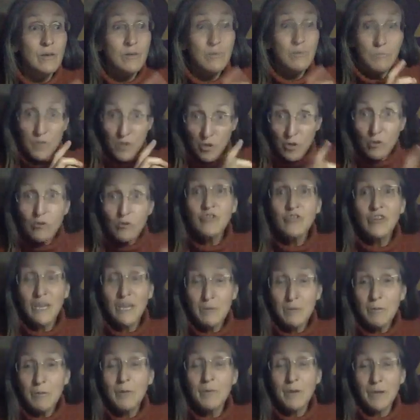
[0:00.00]

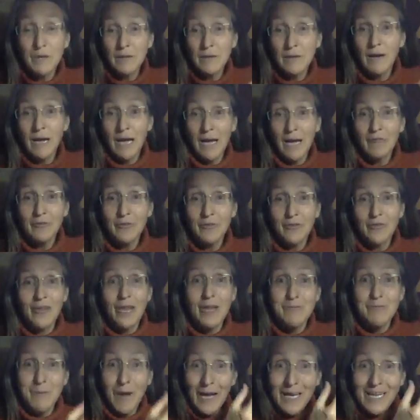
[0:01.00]
usually women, I have to
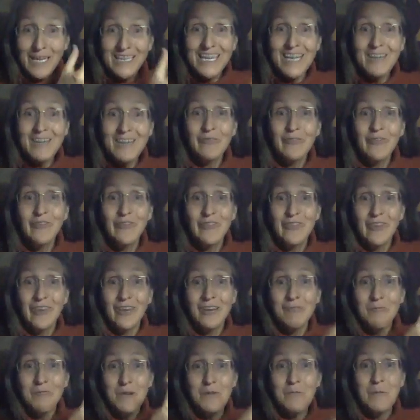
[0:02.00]
say,
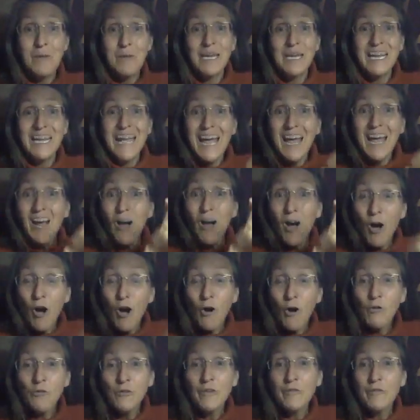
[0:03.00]
magnificent women get
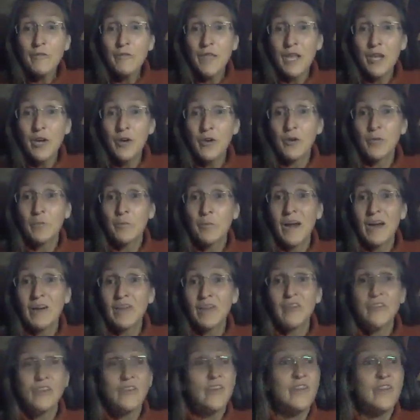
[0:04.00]
hold of their yoga
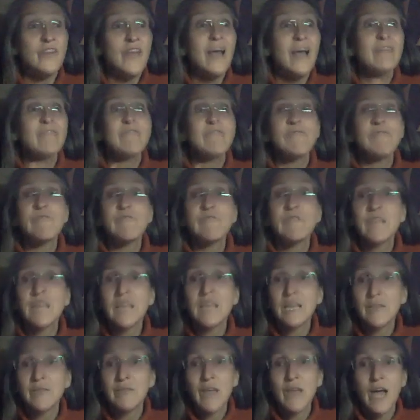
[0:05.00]
practices and
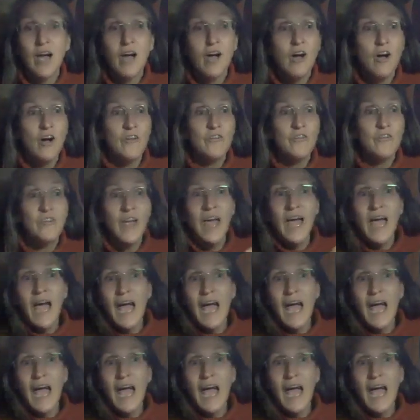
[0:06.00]
feel in their hearts